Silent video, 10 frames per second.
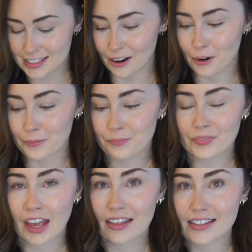So
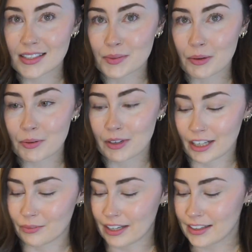this is what we're
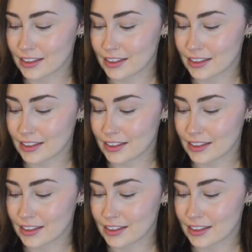working with.